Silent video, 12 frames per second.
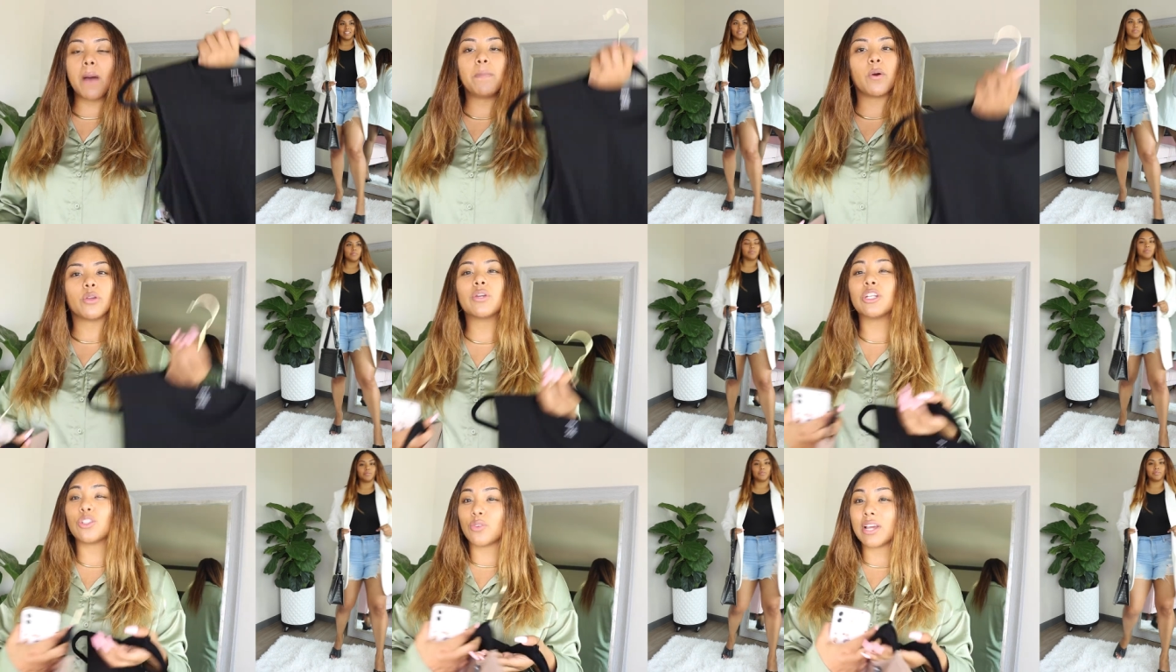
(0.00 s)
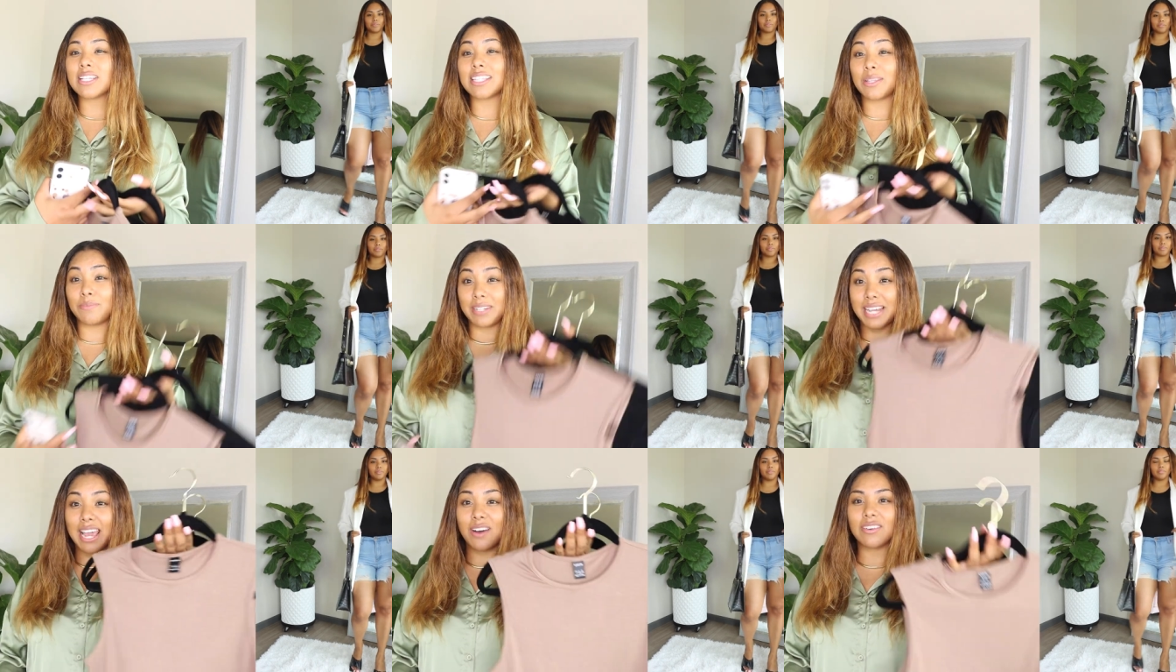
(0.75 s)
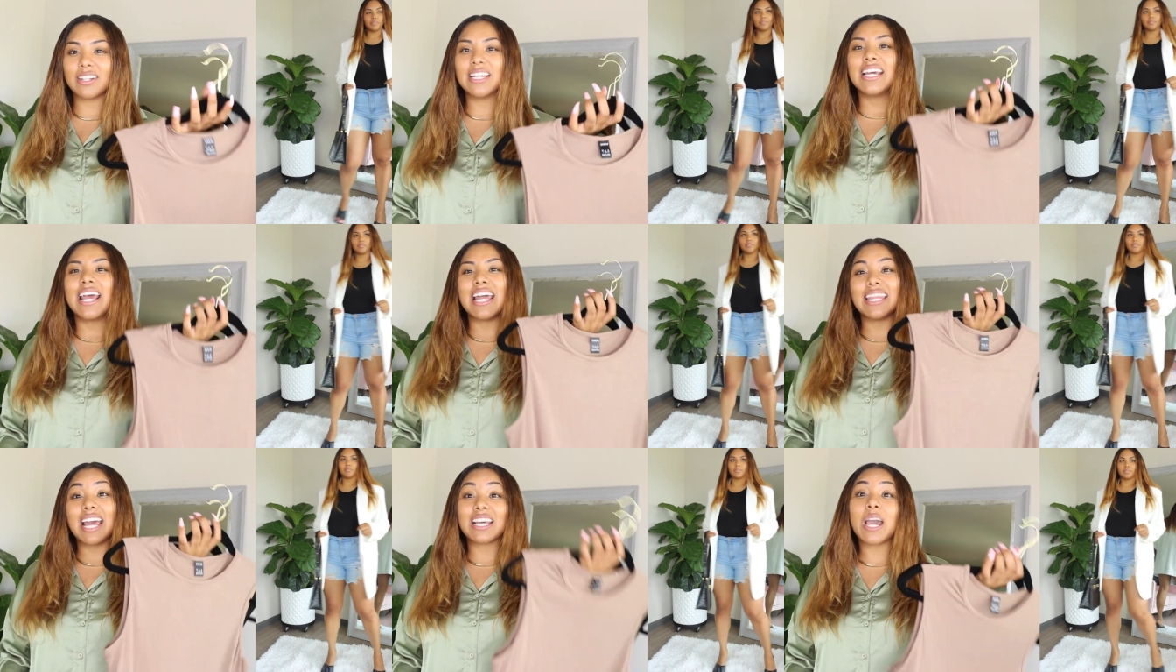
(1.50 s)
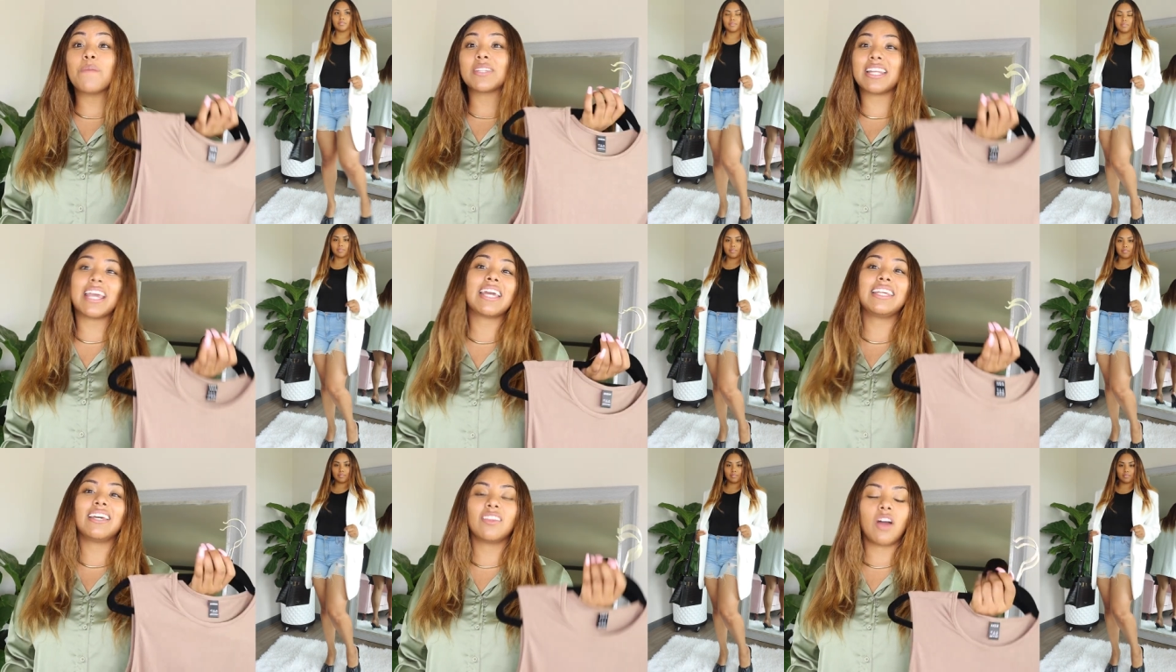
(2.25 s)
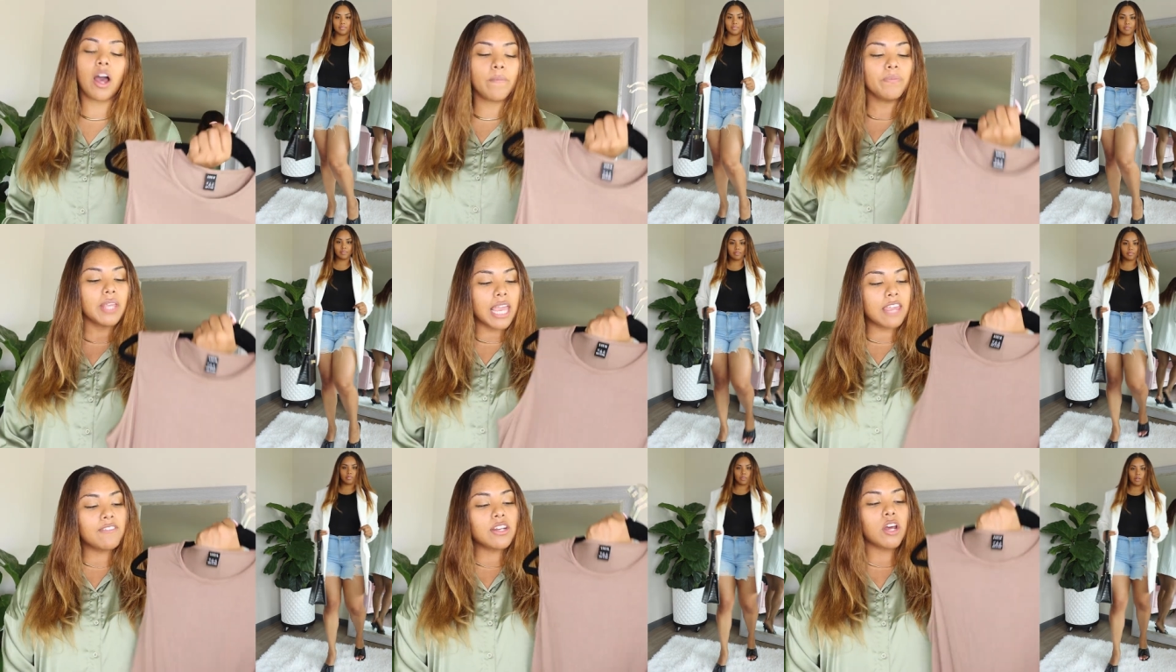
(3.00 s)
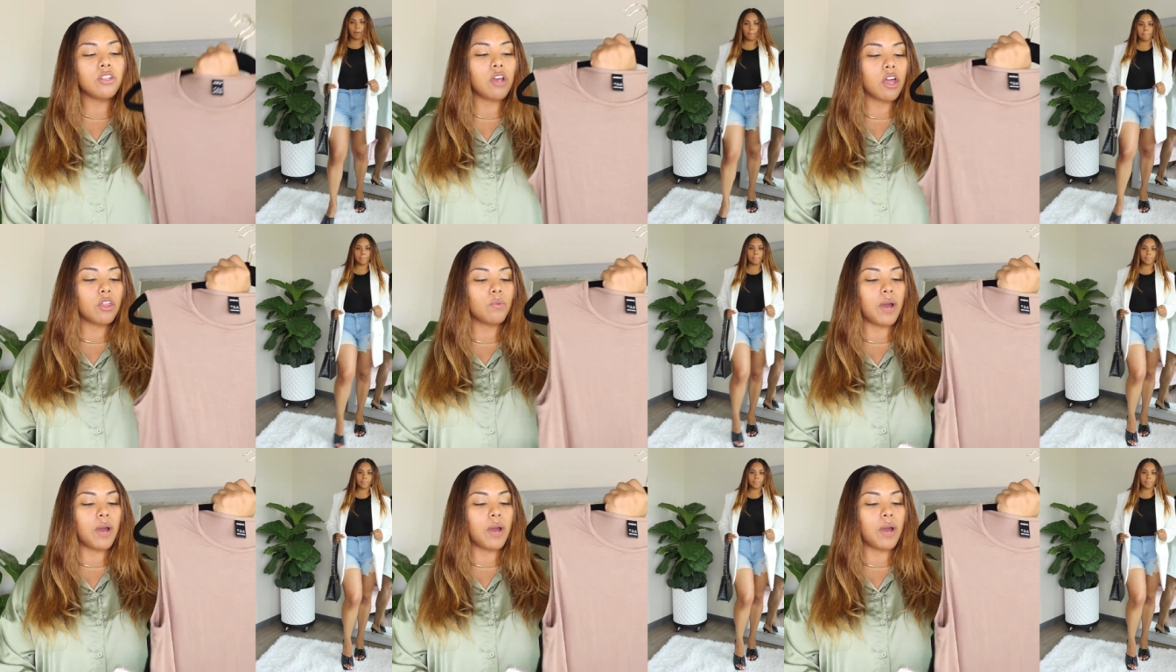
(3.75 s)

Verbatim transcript: up or you can dress them down. And that comes in handy a lot. Even another